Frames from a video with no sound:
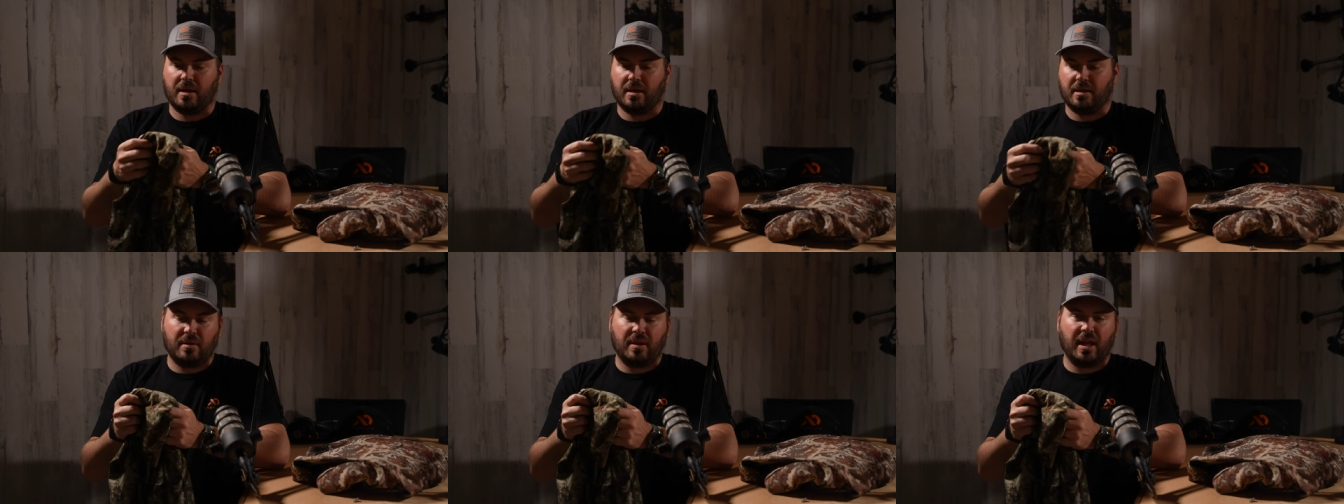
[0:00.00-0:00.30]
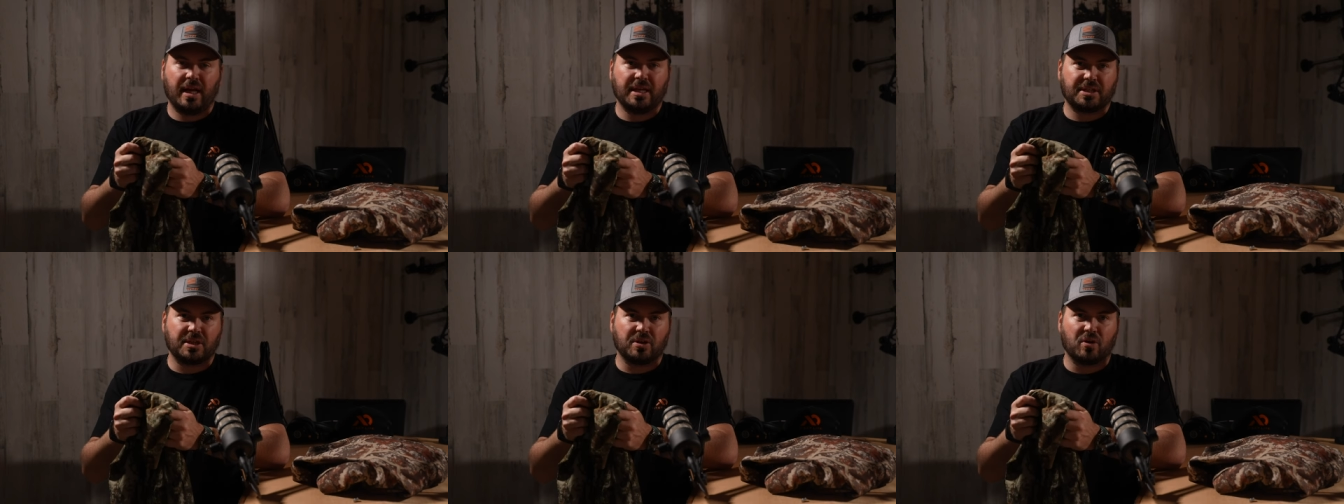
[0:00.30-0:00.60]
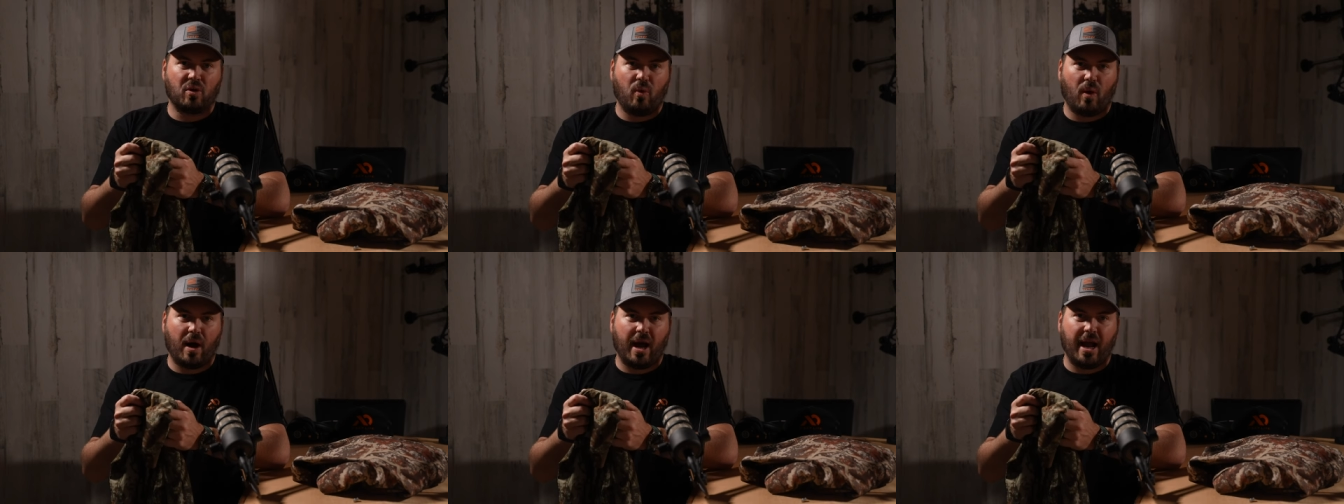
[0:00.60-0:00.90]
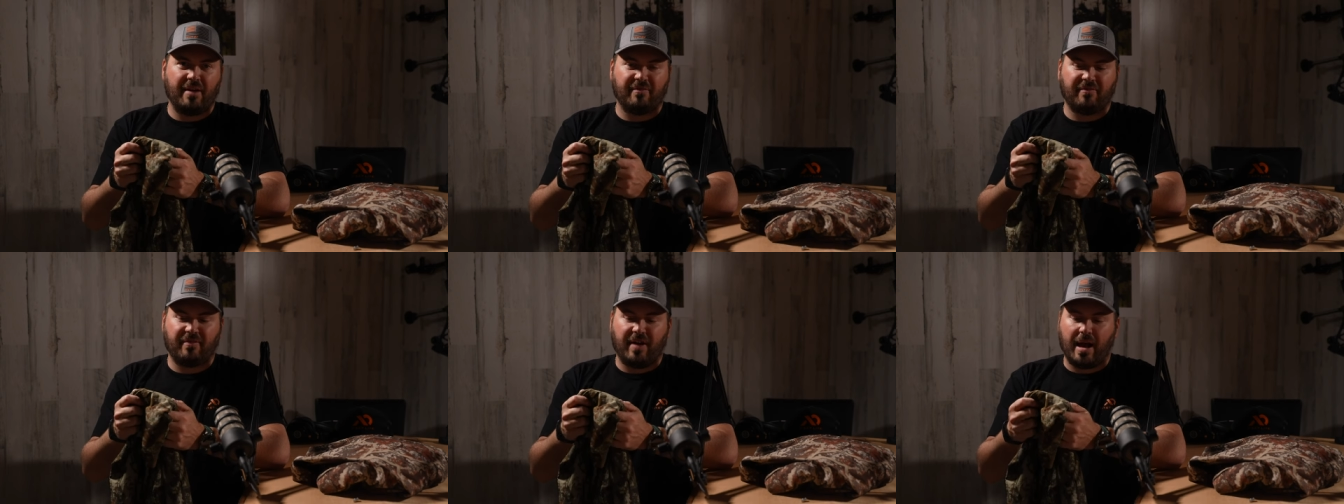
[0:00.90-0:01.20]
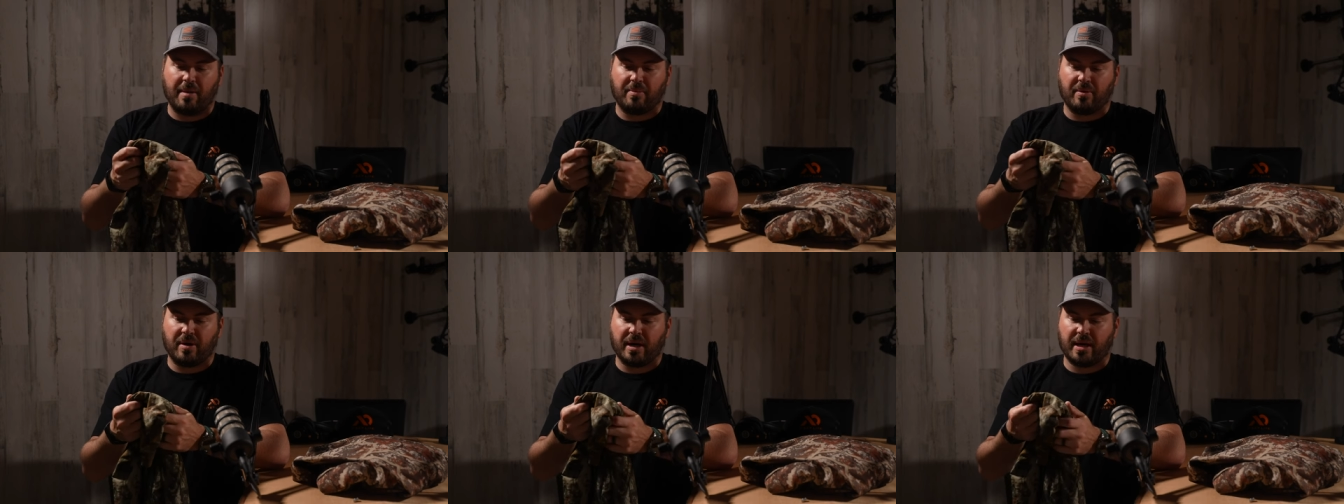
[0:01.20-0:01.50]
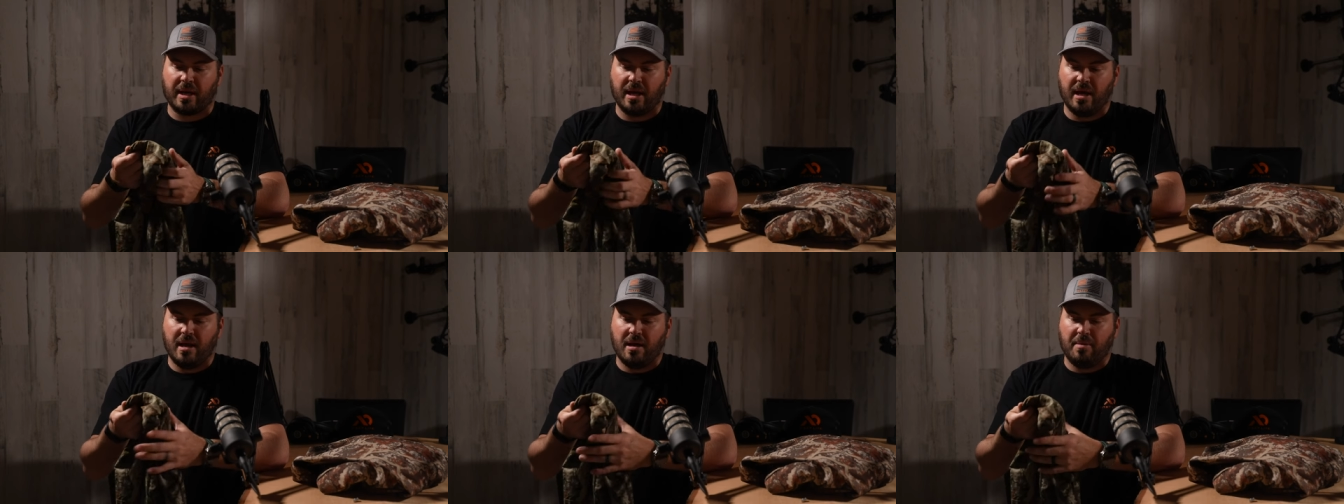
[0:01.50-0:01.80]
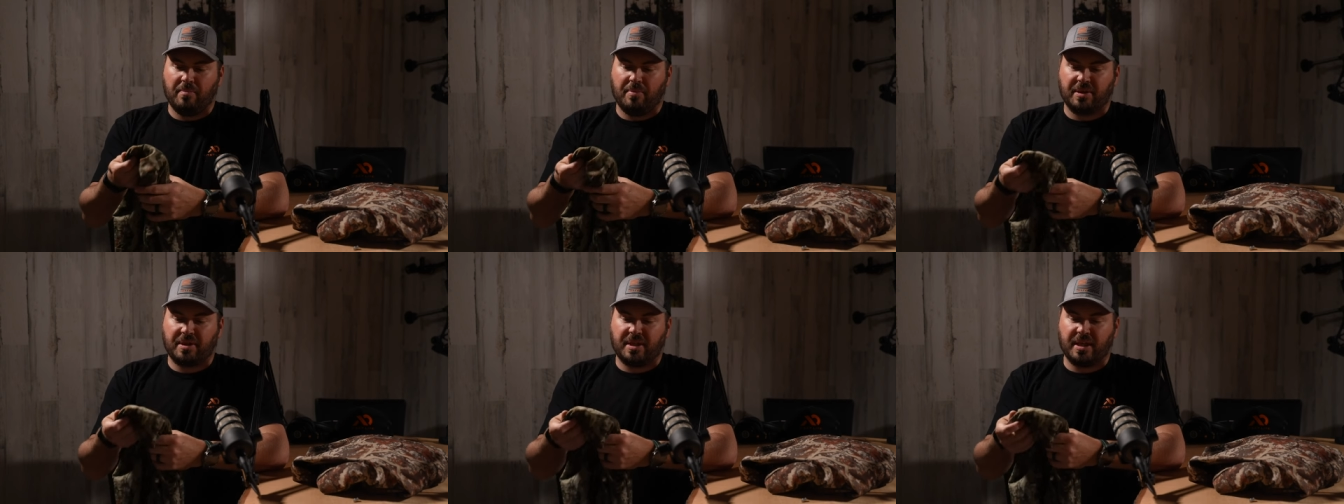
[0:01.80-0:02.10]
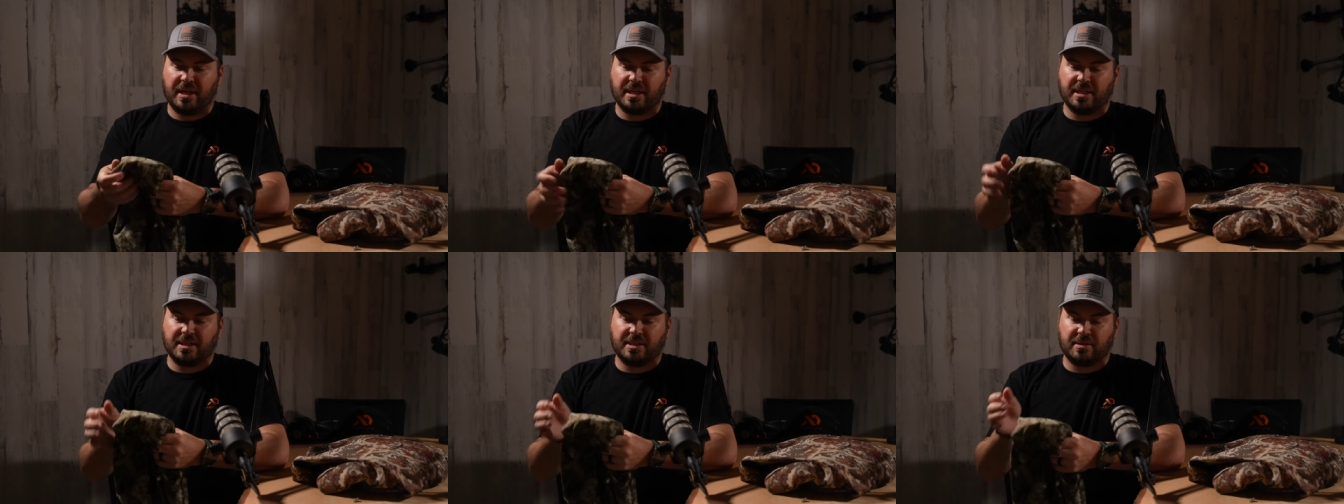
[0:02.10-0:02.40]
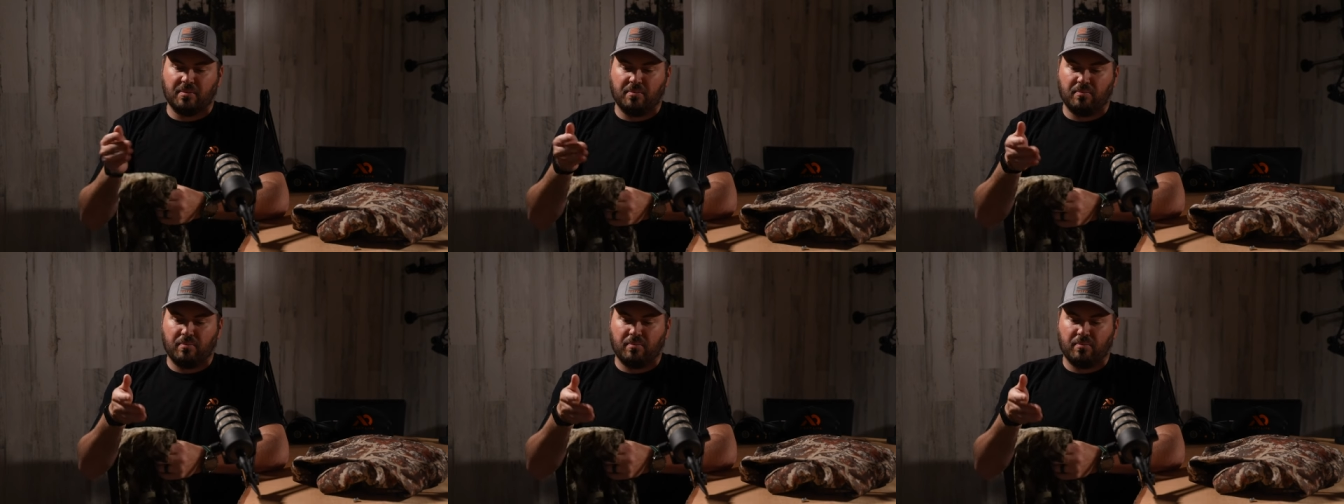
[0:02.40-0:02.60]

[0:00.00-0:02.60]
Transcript: nice and quiet fabric, but these